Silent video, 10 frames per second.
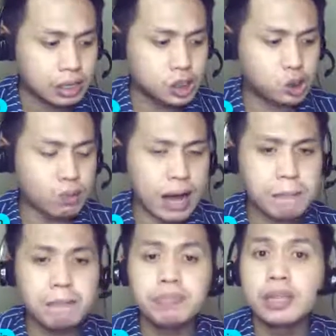
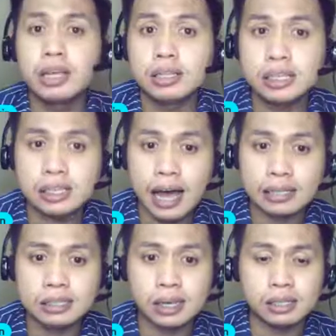Schramm
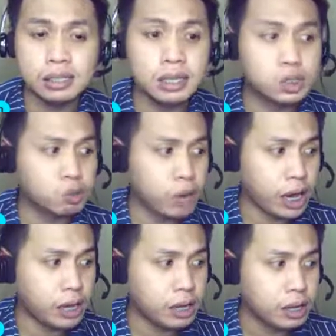discussed it this
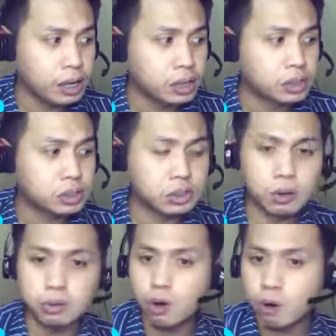way.
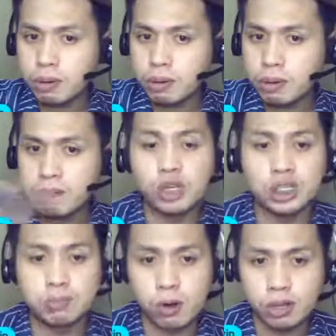So going back to
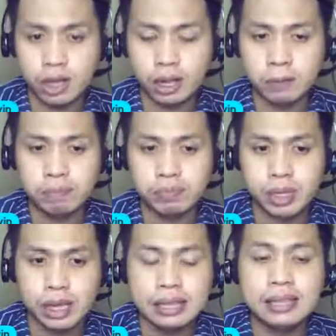his model,
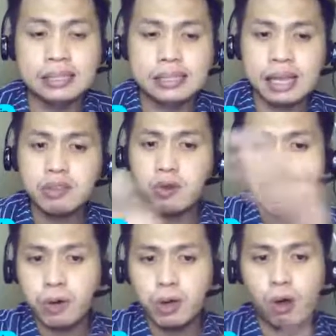the
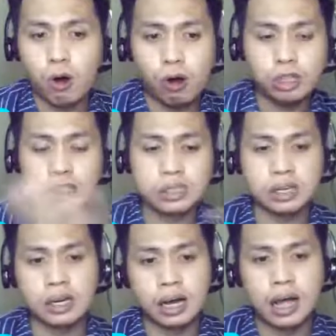sender on
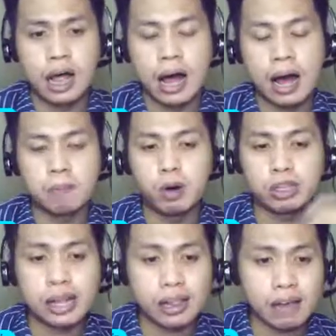the
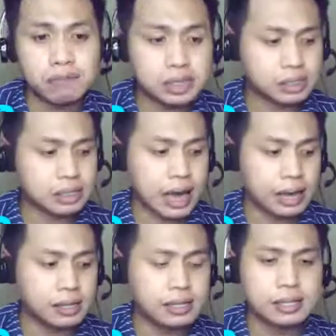left
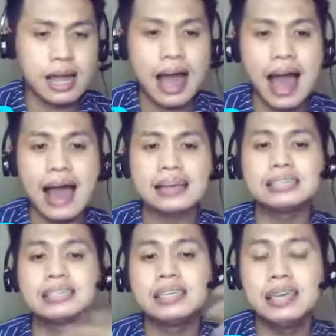side
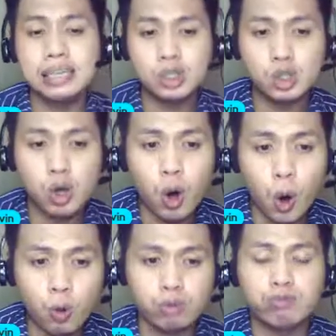has his
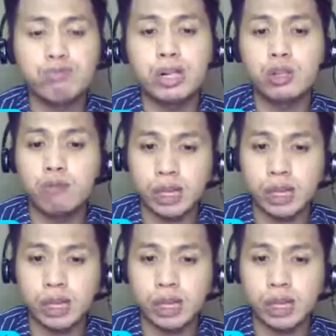own field of